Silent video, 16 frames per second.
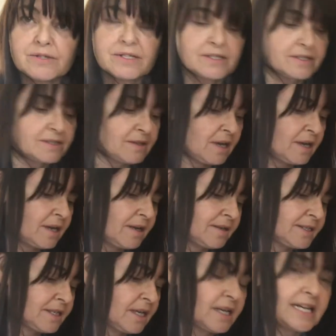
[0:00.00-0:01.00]

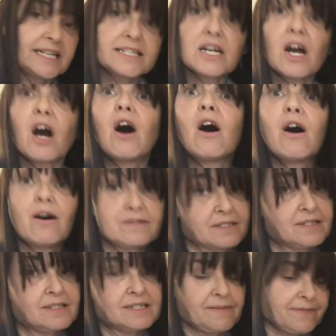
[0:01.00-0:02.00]
and guitars
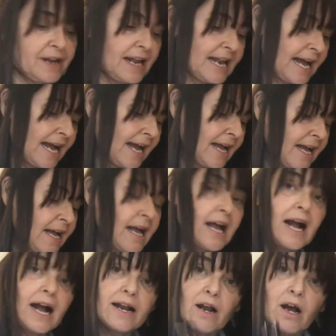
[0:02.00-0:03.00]
and stuff like that.
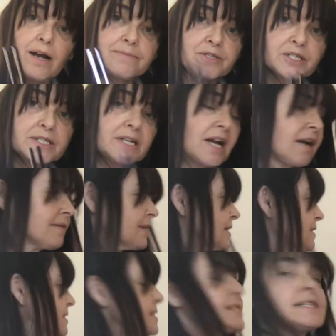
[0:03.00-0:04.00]
And I'm just going
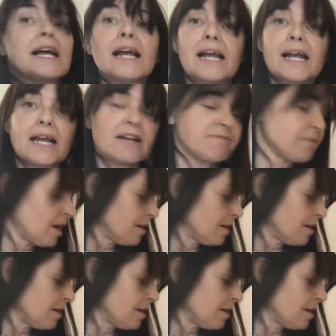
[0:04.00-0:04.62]
to see if my